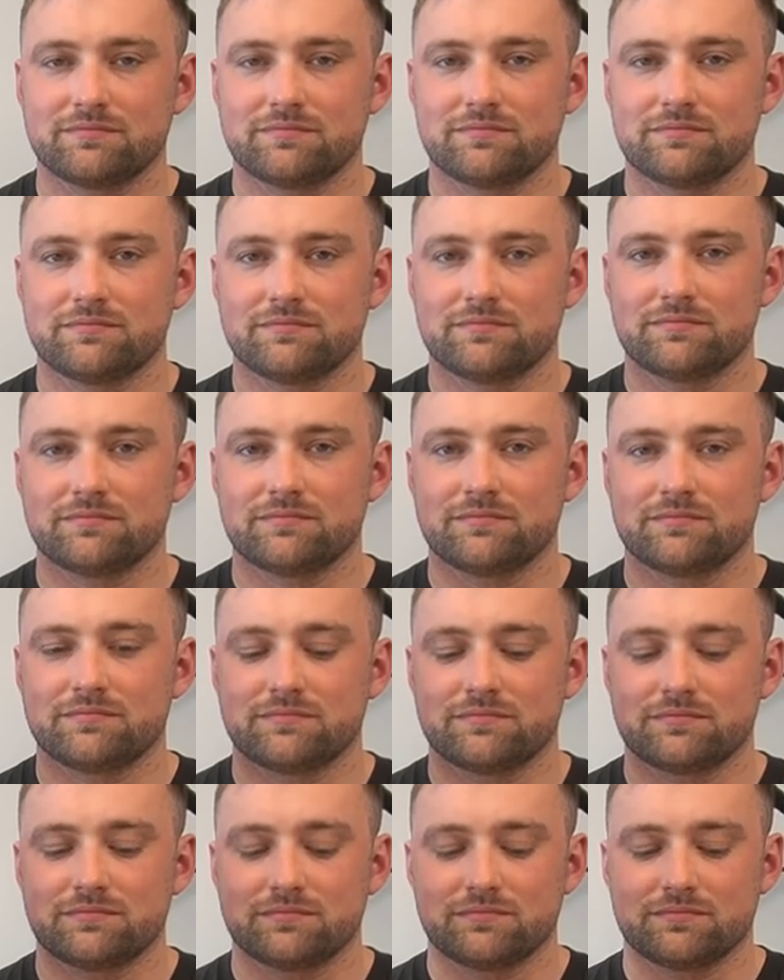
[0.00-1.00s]

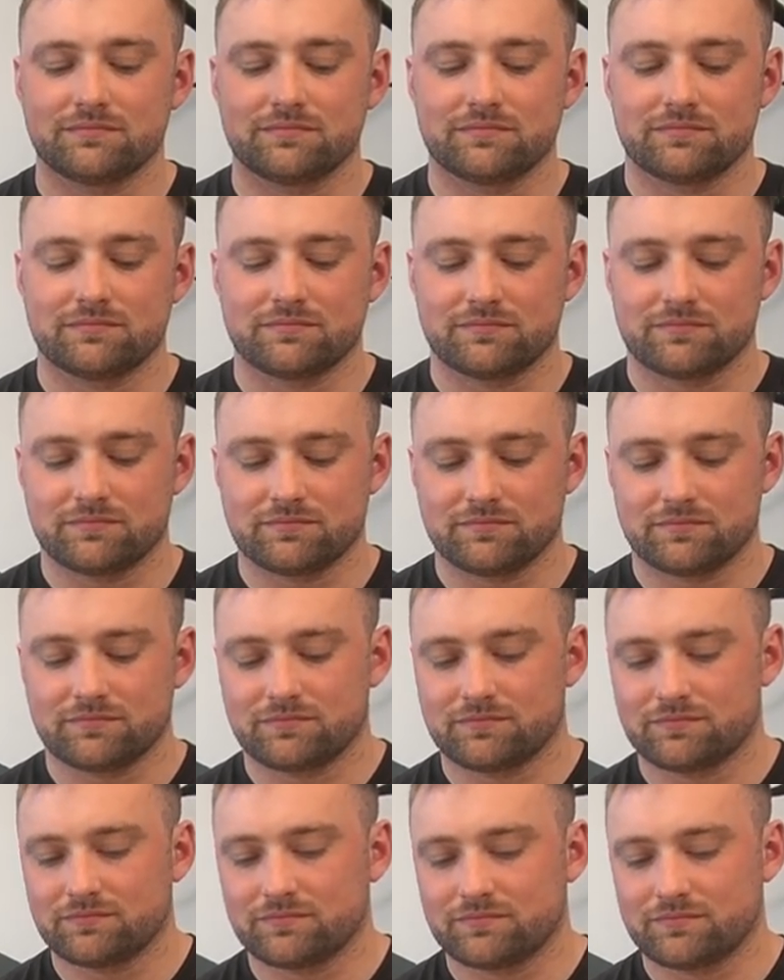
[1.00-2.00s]

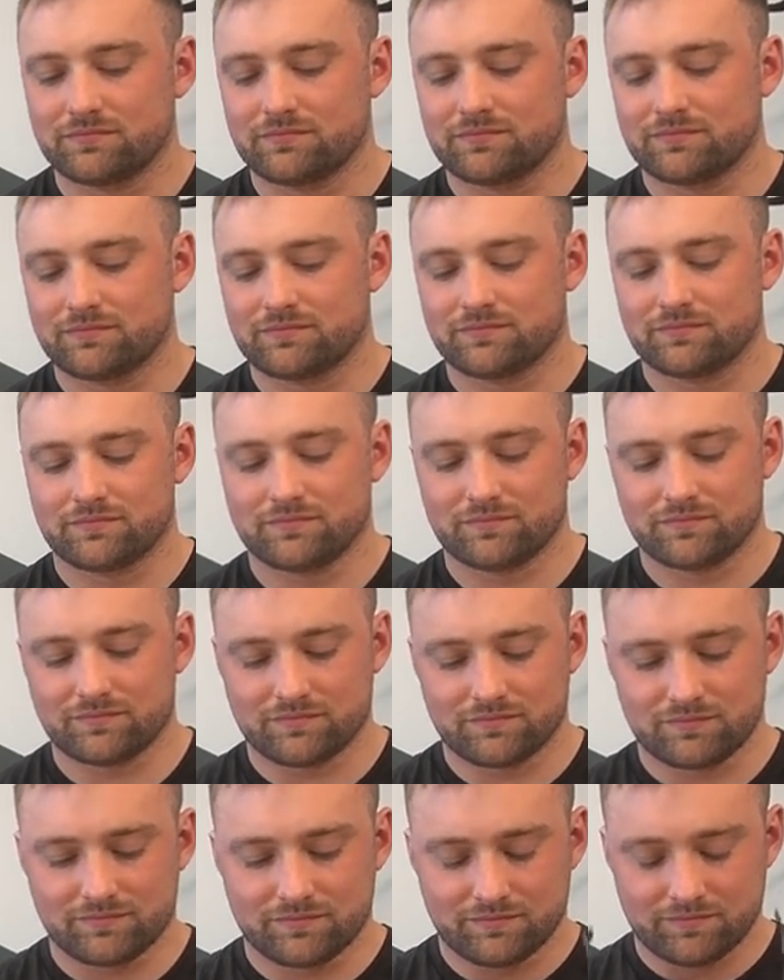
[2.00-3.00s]

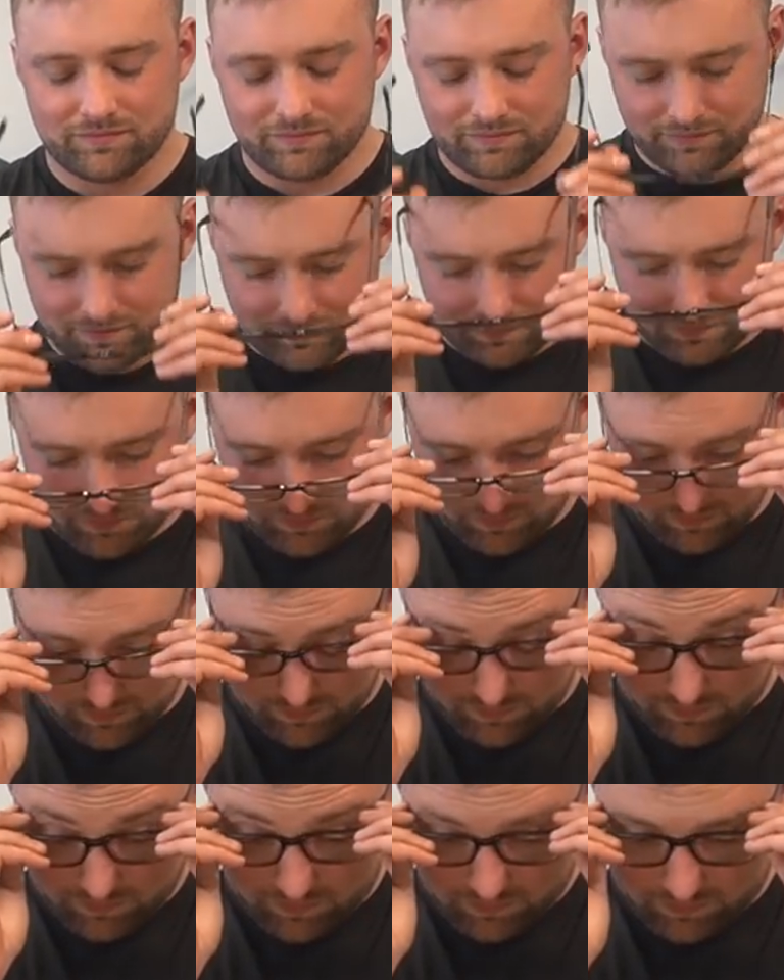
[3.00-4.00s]

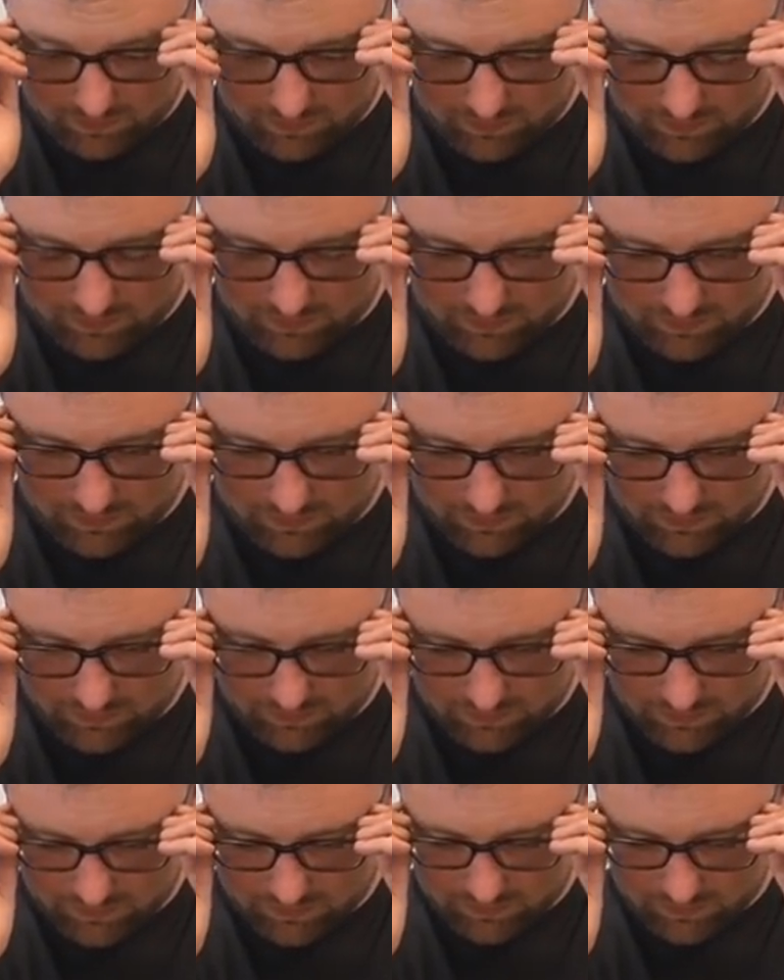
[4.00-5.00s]

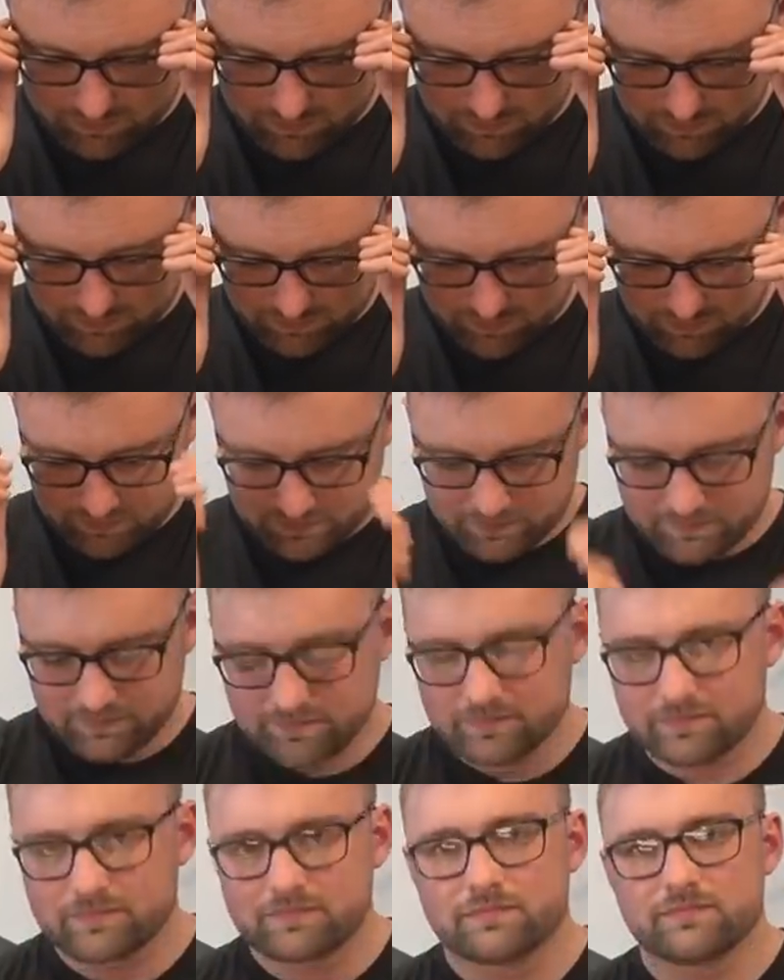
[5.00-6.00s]

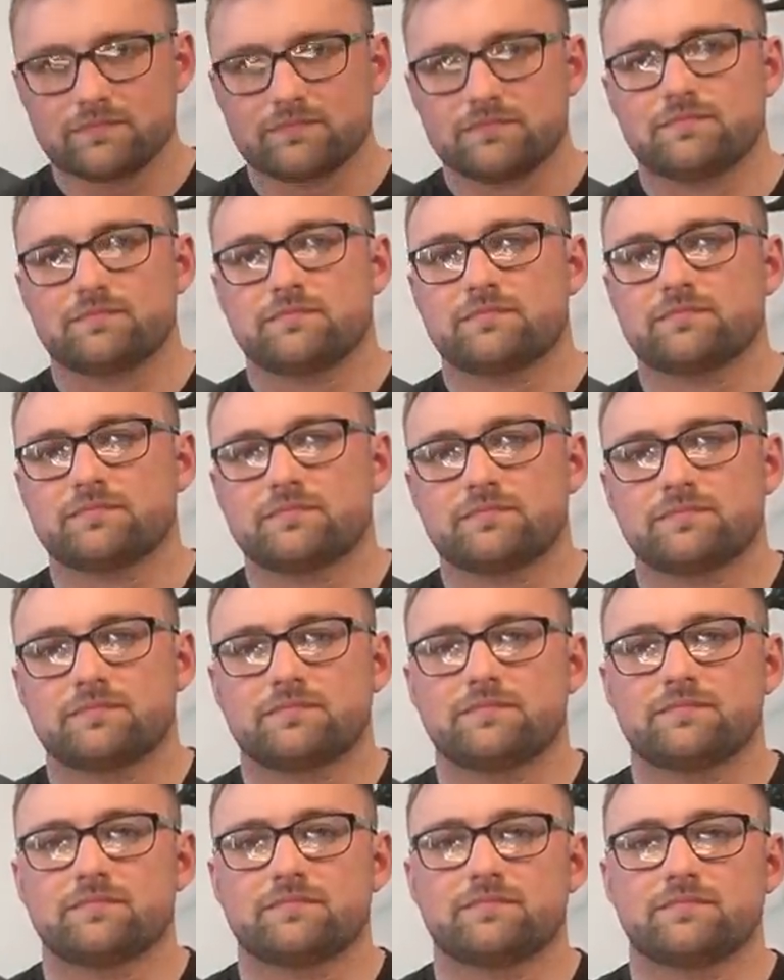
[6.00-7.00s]

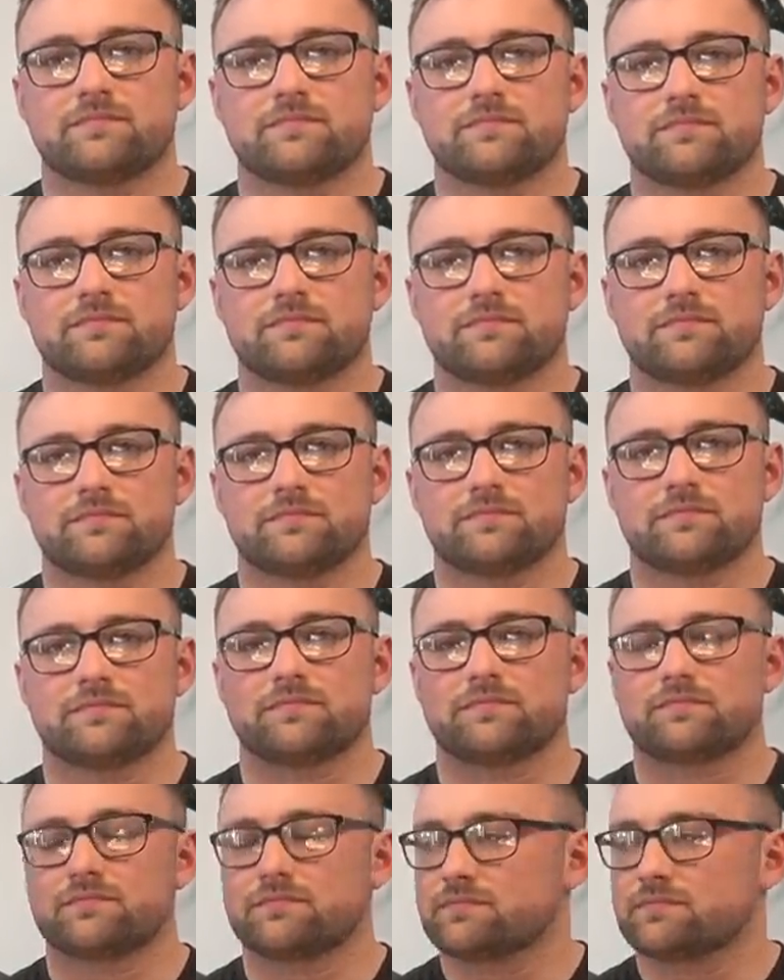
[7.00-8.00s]
(not speaking)